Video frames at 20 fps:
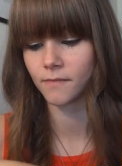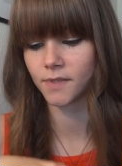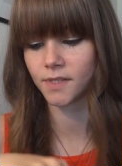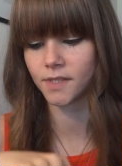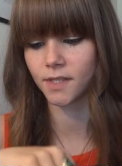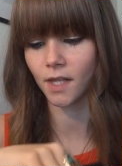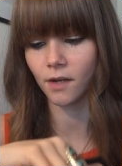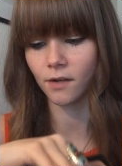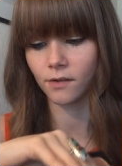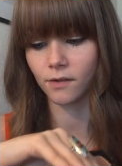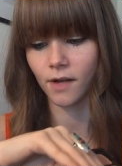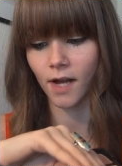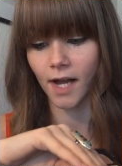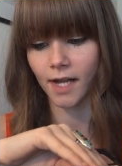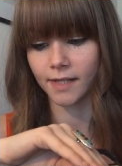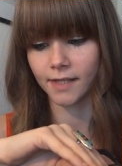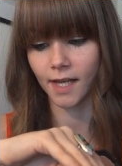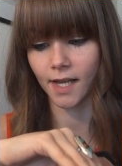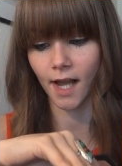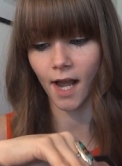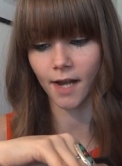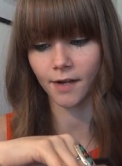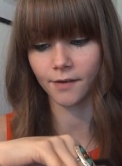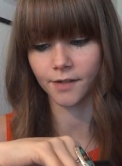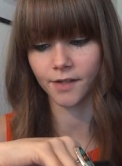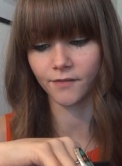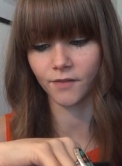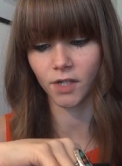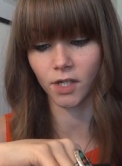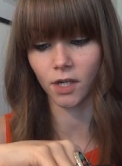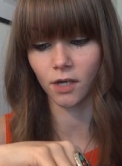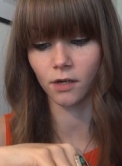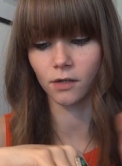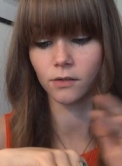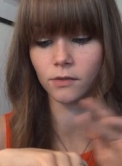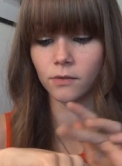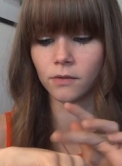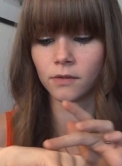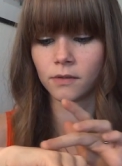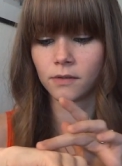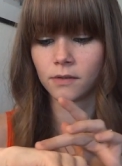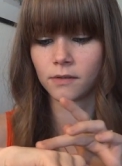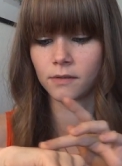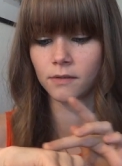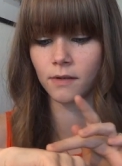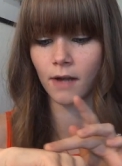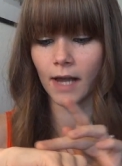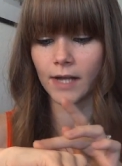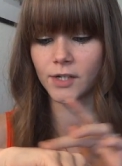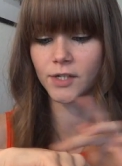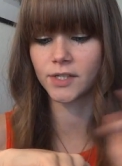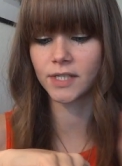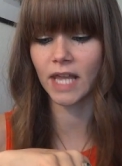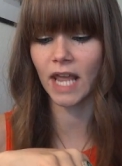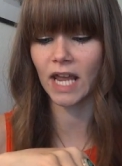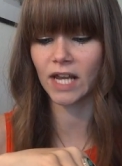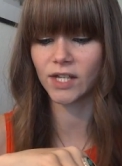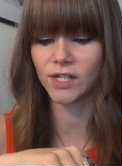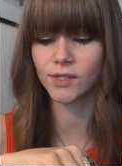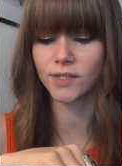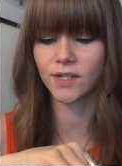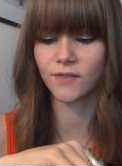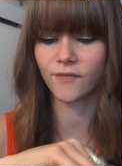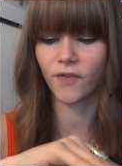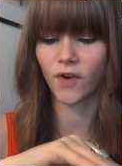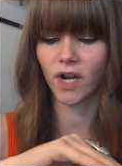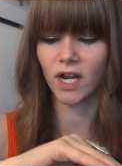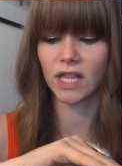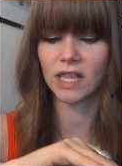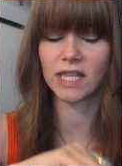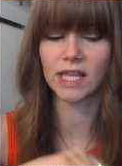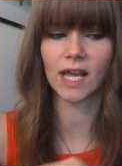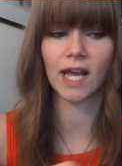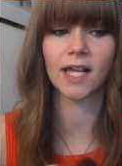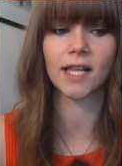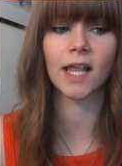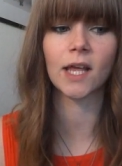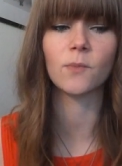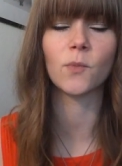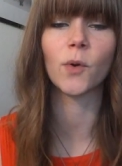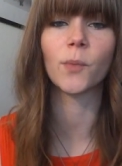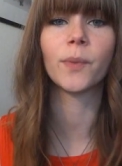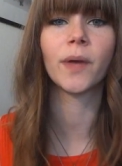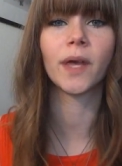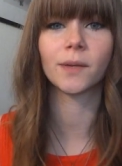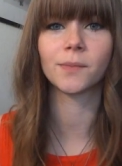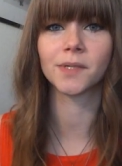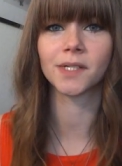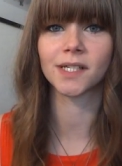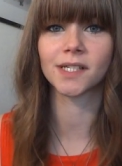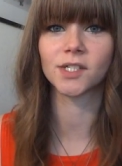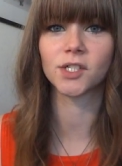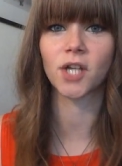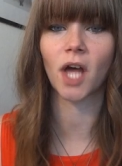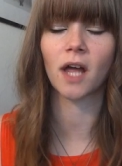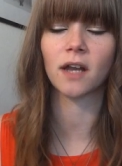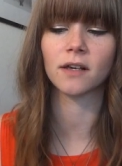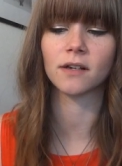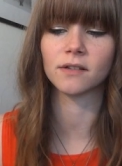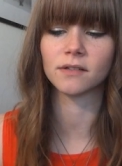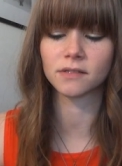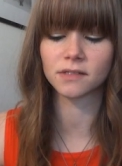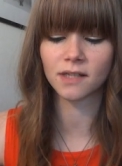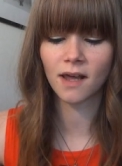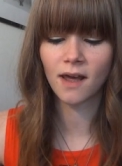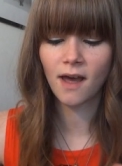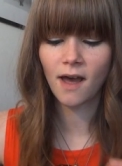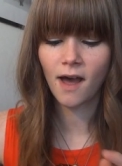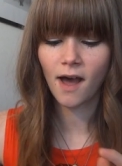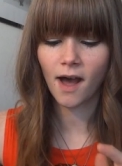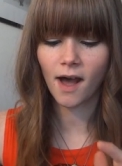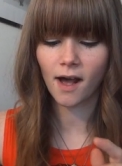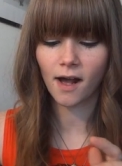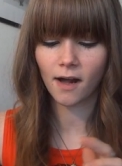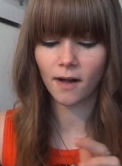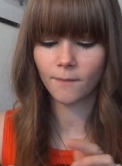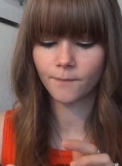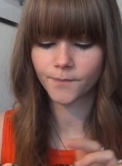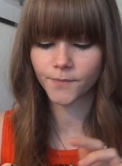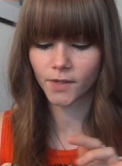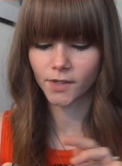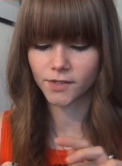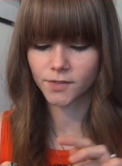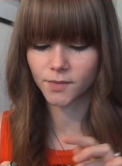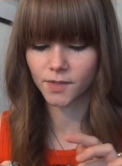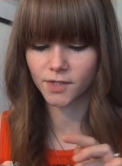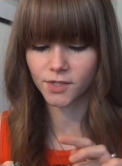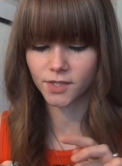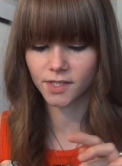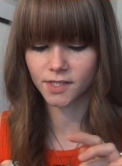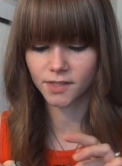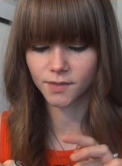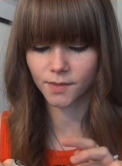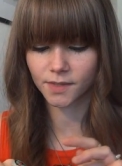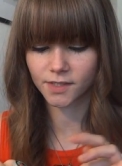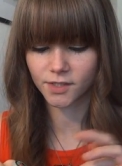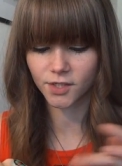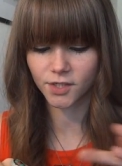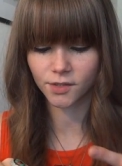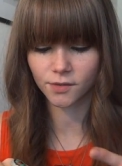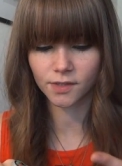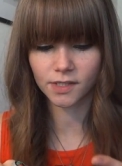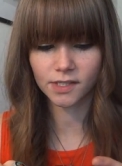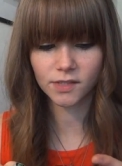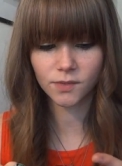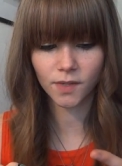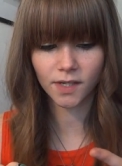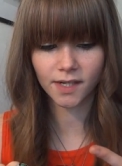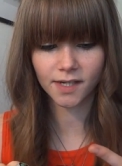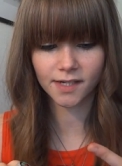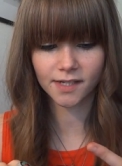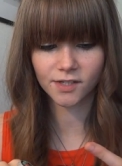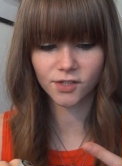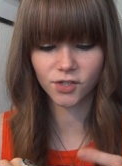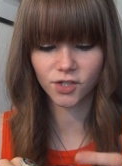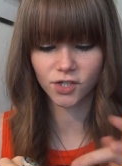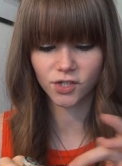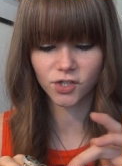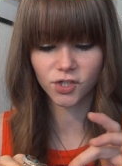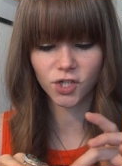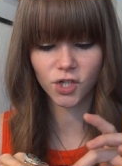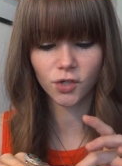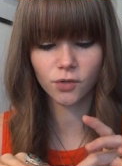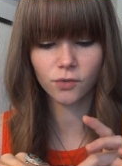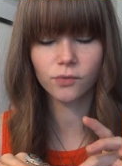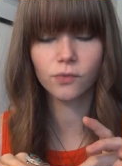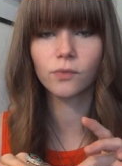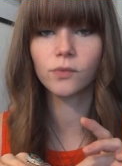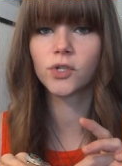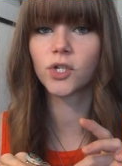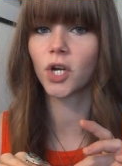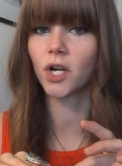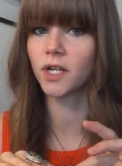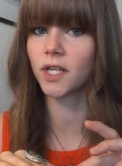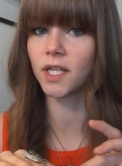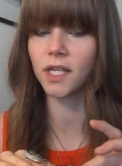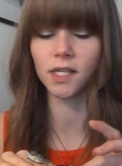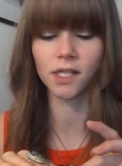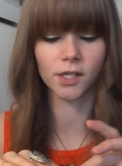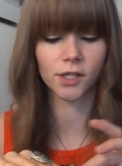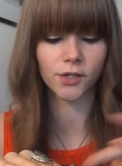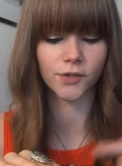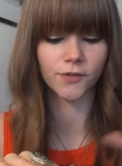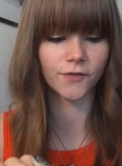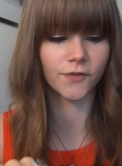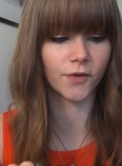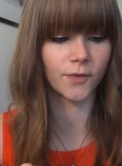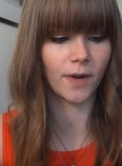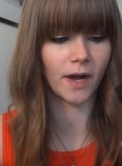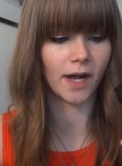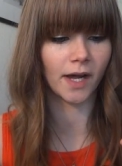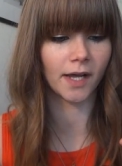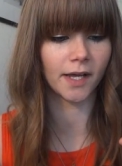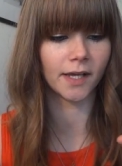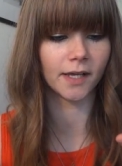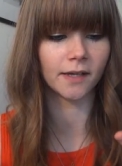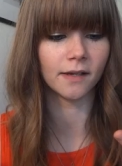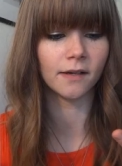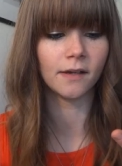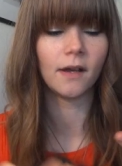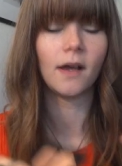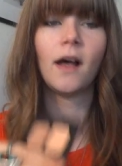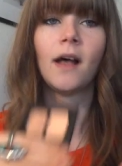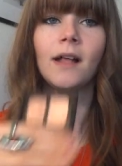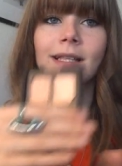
subtle highlight, I don't even know. I just can't use it for anything. I like more pigmented shadows. Um, I'll swatch this one too. This one is just too chunky glitter for my